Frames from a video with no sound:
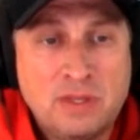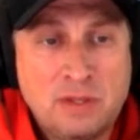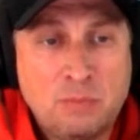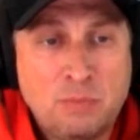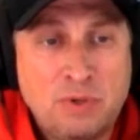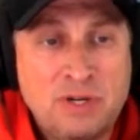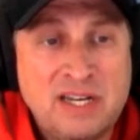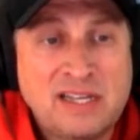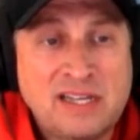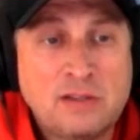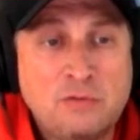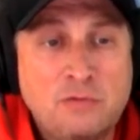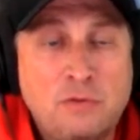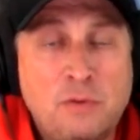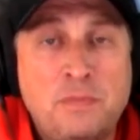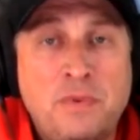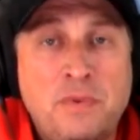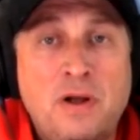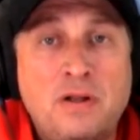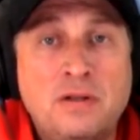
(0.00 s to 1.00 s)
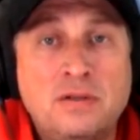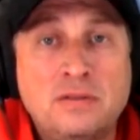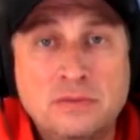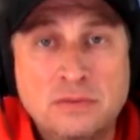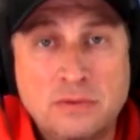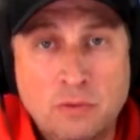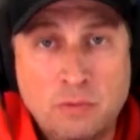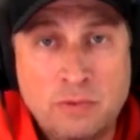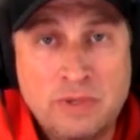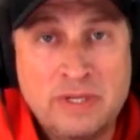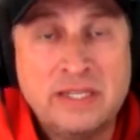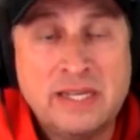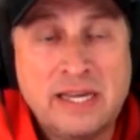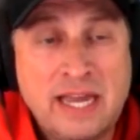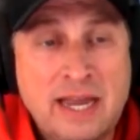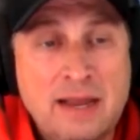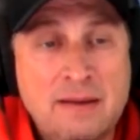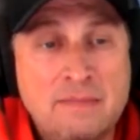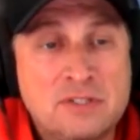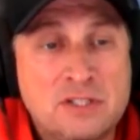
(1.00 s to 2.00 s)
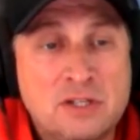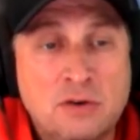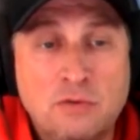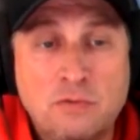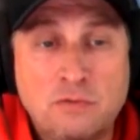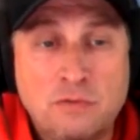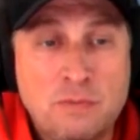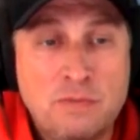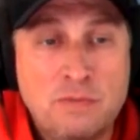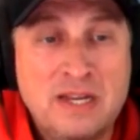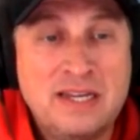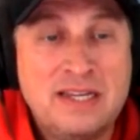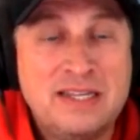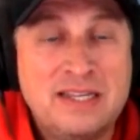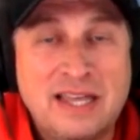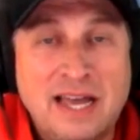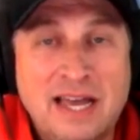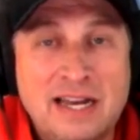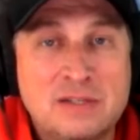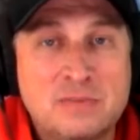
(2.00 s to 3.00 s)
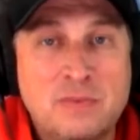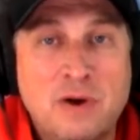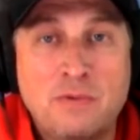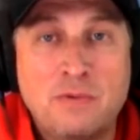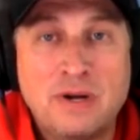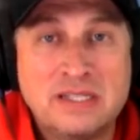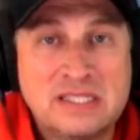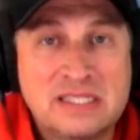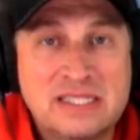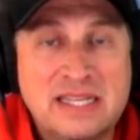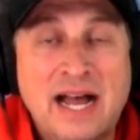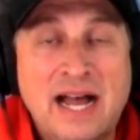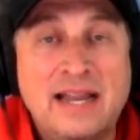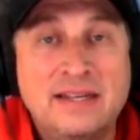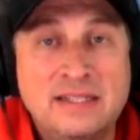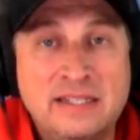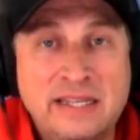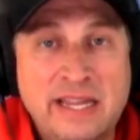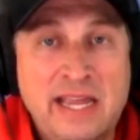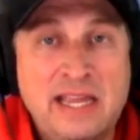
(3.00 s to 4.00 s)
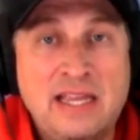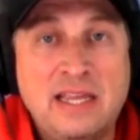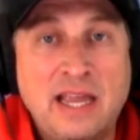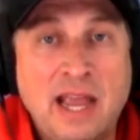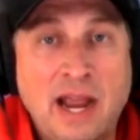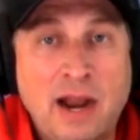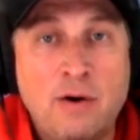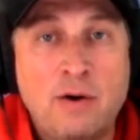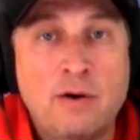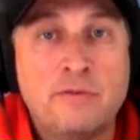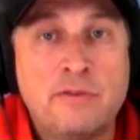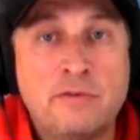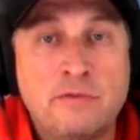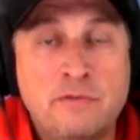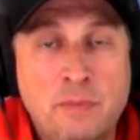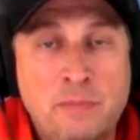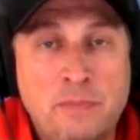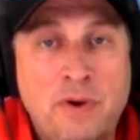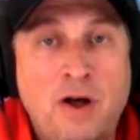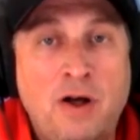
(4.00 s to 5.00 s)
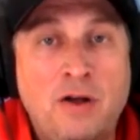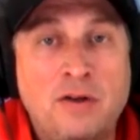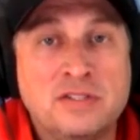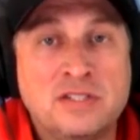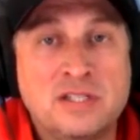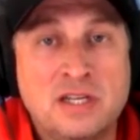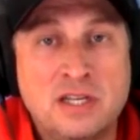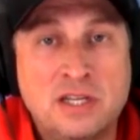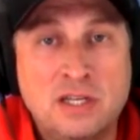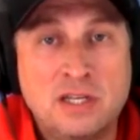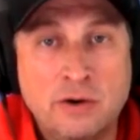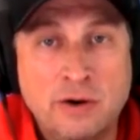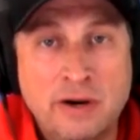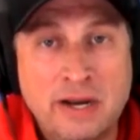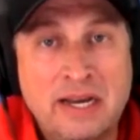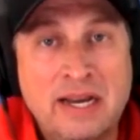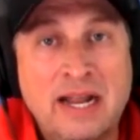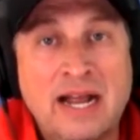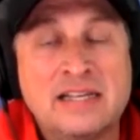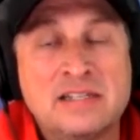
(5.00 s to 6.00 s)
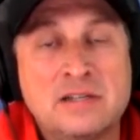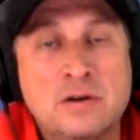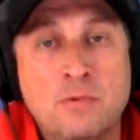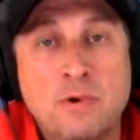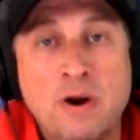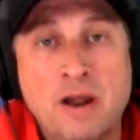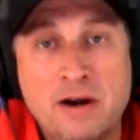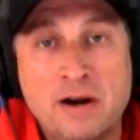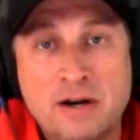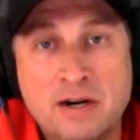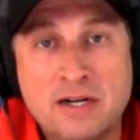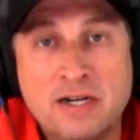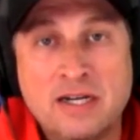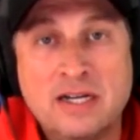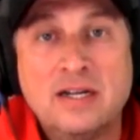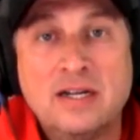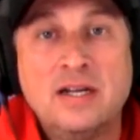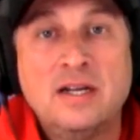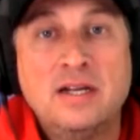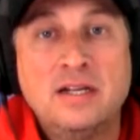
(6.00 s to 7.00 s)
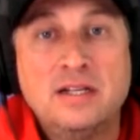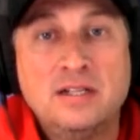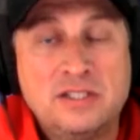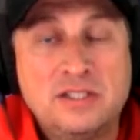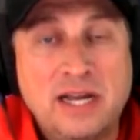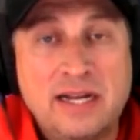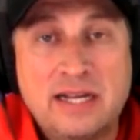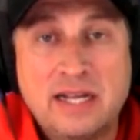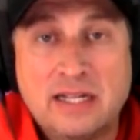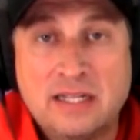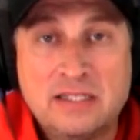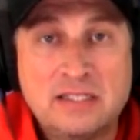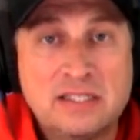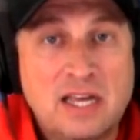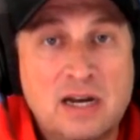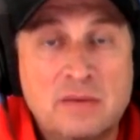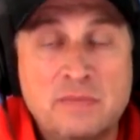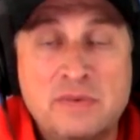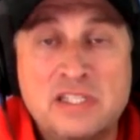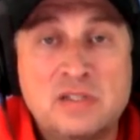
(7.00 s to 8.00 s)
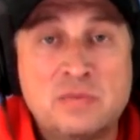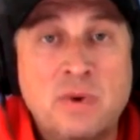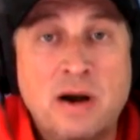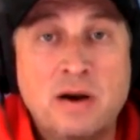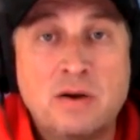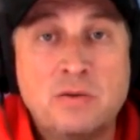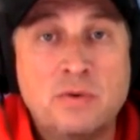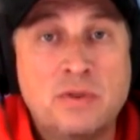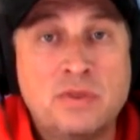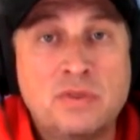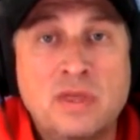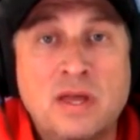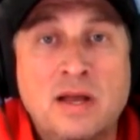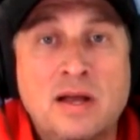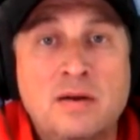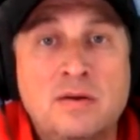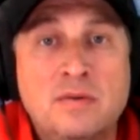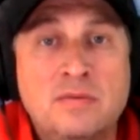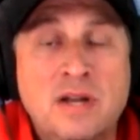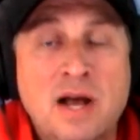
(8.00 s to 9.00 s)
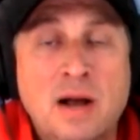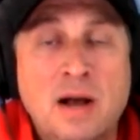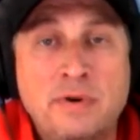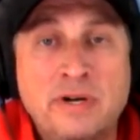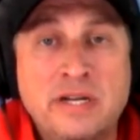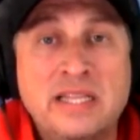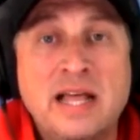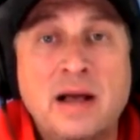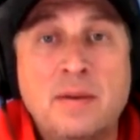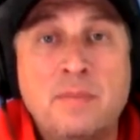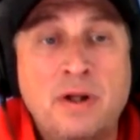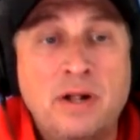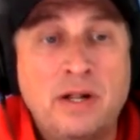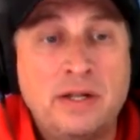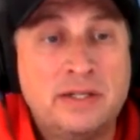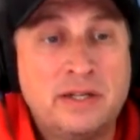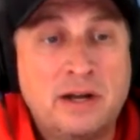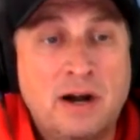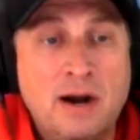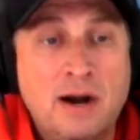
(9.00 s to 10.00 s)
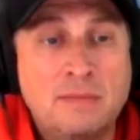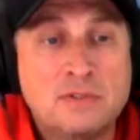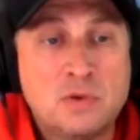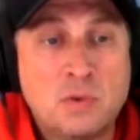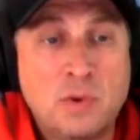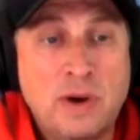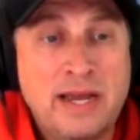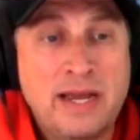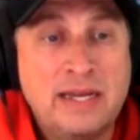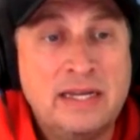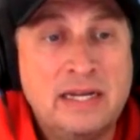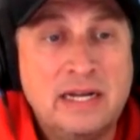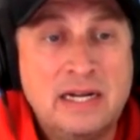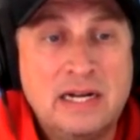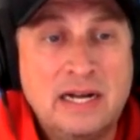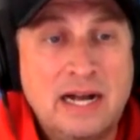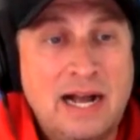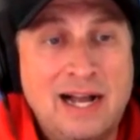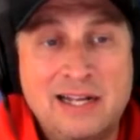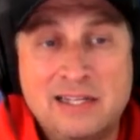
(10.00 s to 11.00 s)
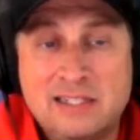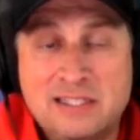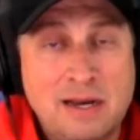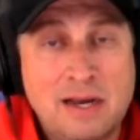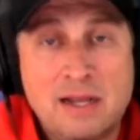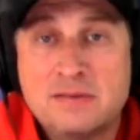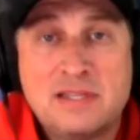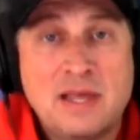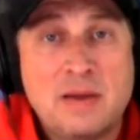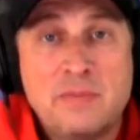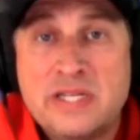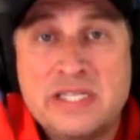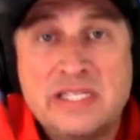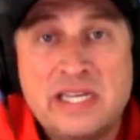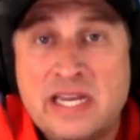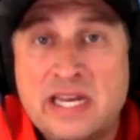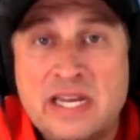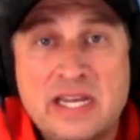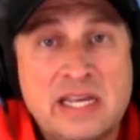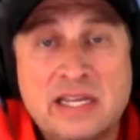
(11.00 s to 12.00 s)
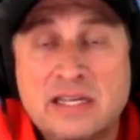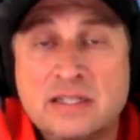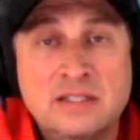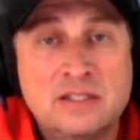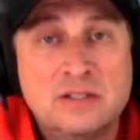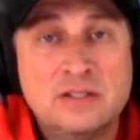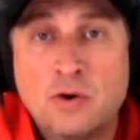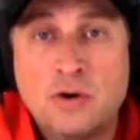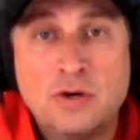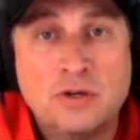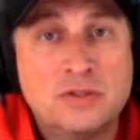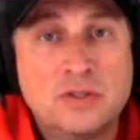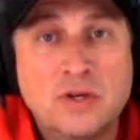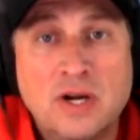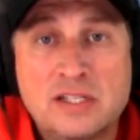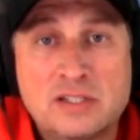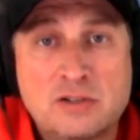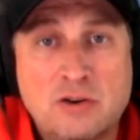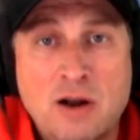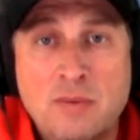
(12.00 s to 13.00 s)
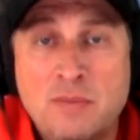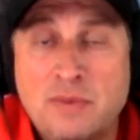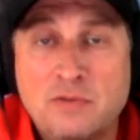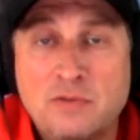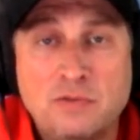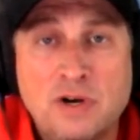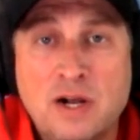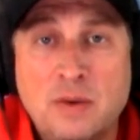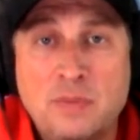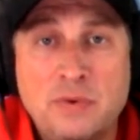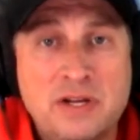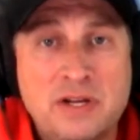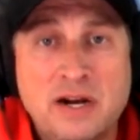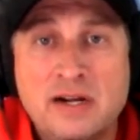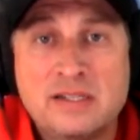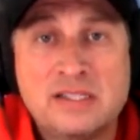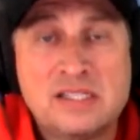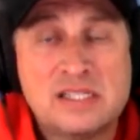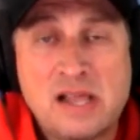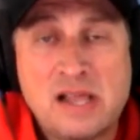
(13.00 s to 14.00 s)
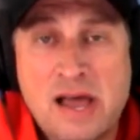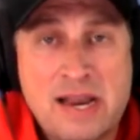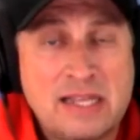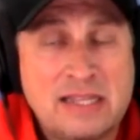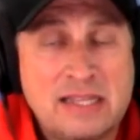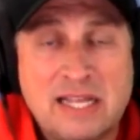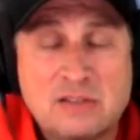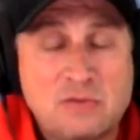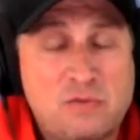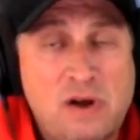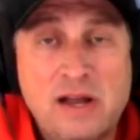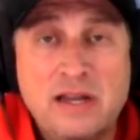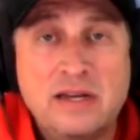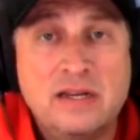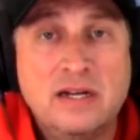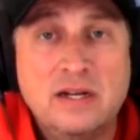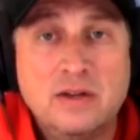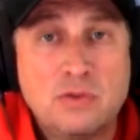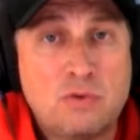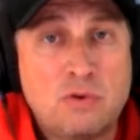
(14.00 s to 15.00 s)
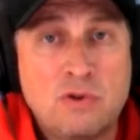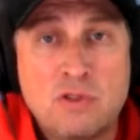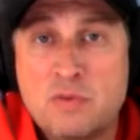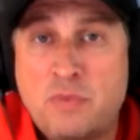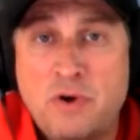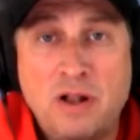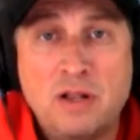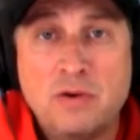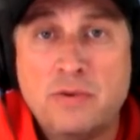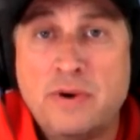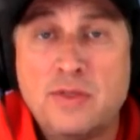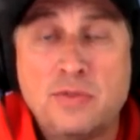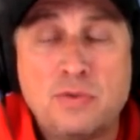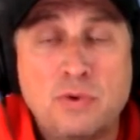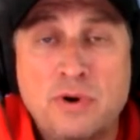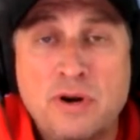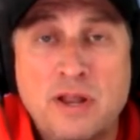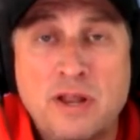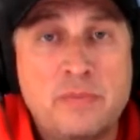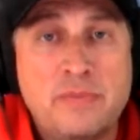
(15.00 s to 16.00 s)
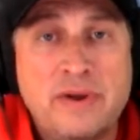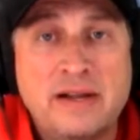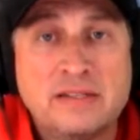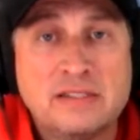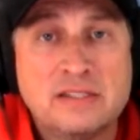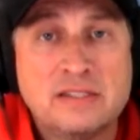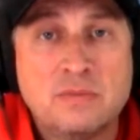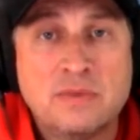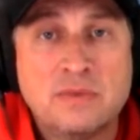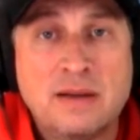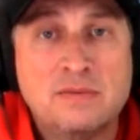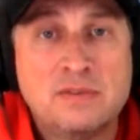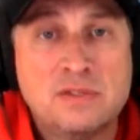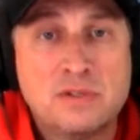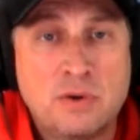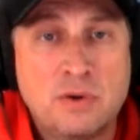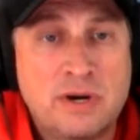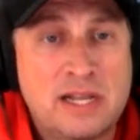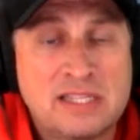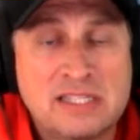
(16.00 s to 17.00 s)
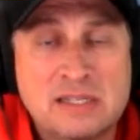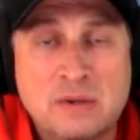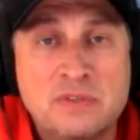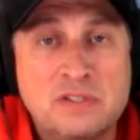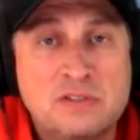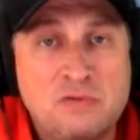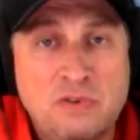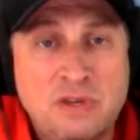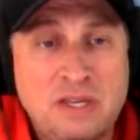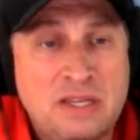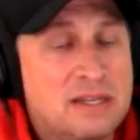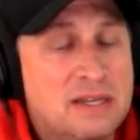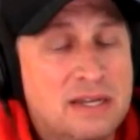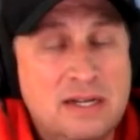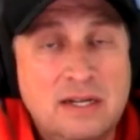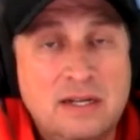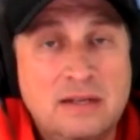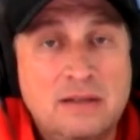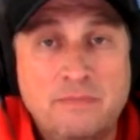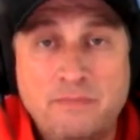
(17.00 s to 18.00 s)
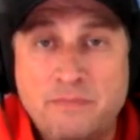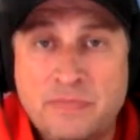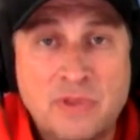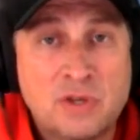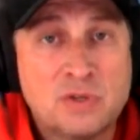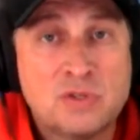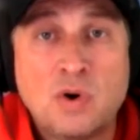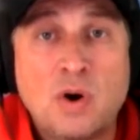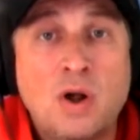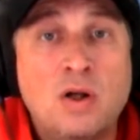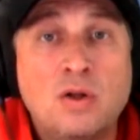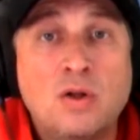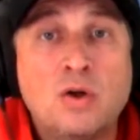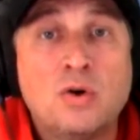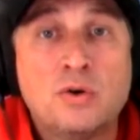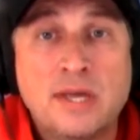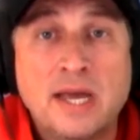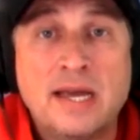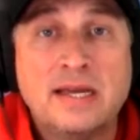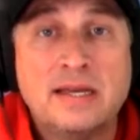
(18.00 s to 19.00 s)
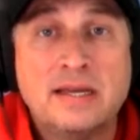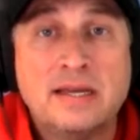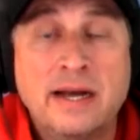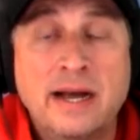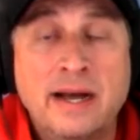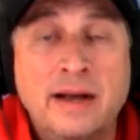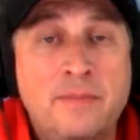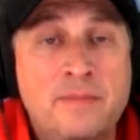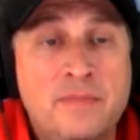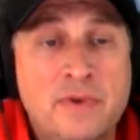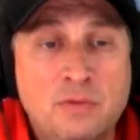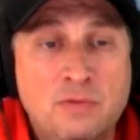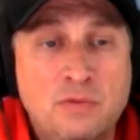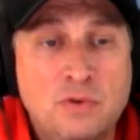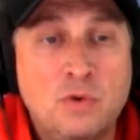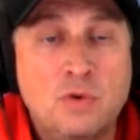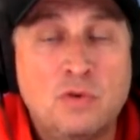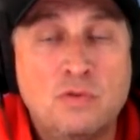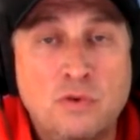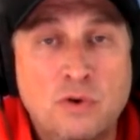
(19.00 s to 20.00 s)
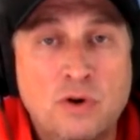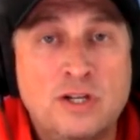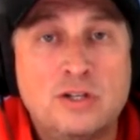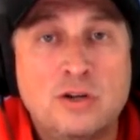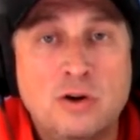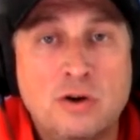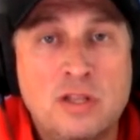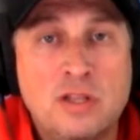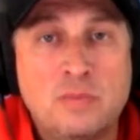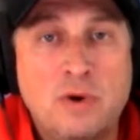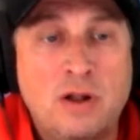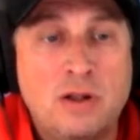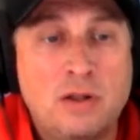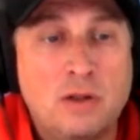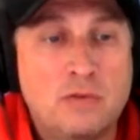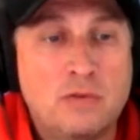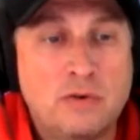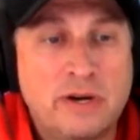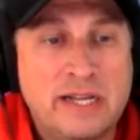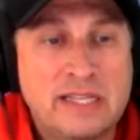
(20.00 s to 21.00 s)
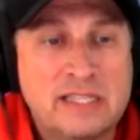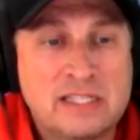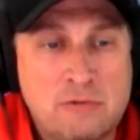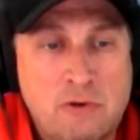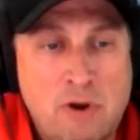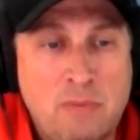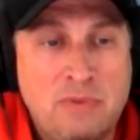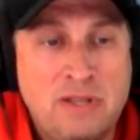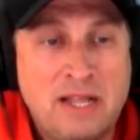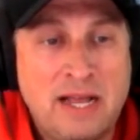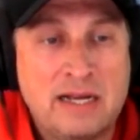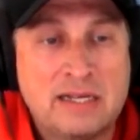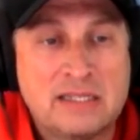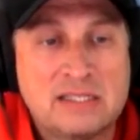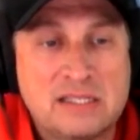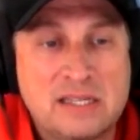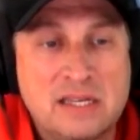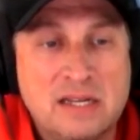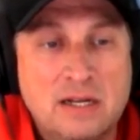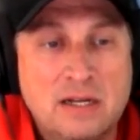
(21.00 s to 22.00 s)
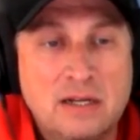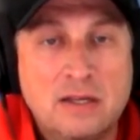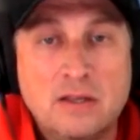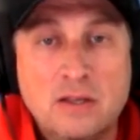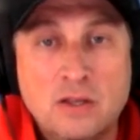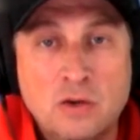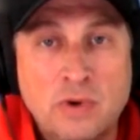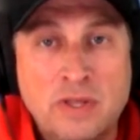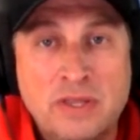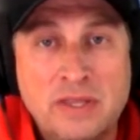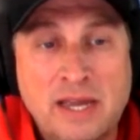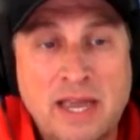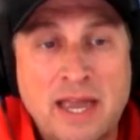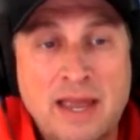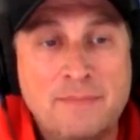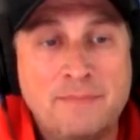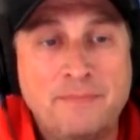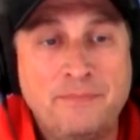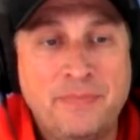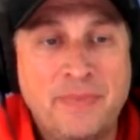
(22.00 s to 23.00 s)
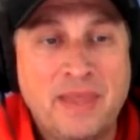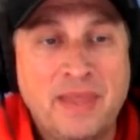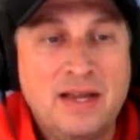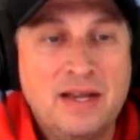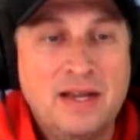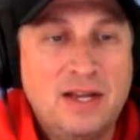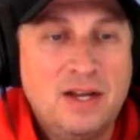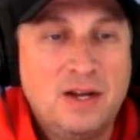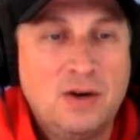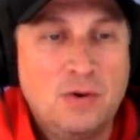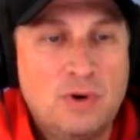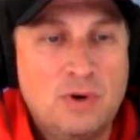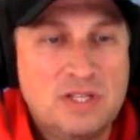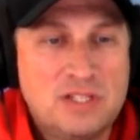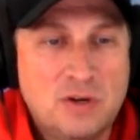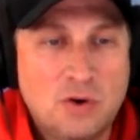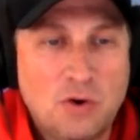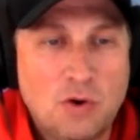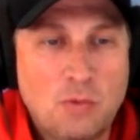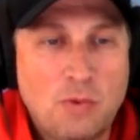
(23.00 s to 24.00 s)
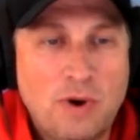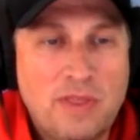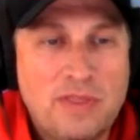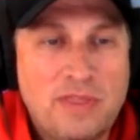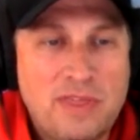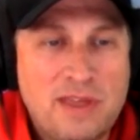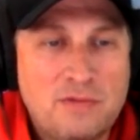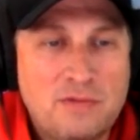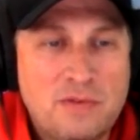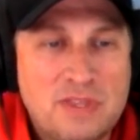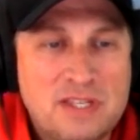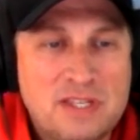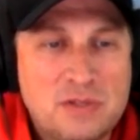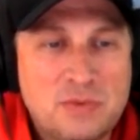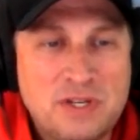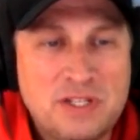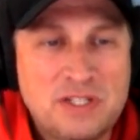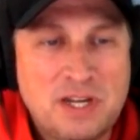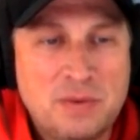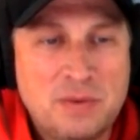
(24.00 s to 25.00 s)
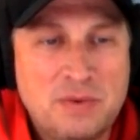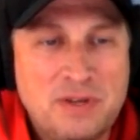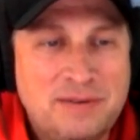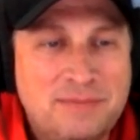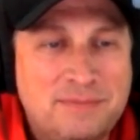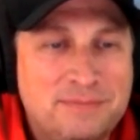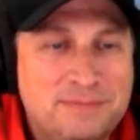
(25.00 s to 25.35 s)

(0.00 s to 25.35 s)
Protect the football, win the game. So for me, that is my one stat. Take care of the football. Secure it as a runner. Chad Kelly's got to be smart with not putting that ball into harm's way. Sometimes that means eating it or scrambling for a couple of yards, sliding. That's fine. Throw the ball away, throw it out of bounds. Sometimes throw it at someone's feet. Those are all okay. If you avoid turning the ball over against the Redblacks, you win the game. What is your one thing for this week, JB?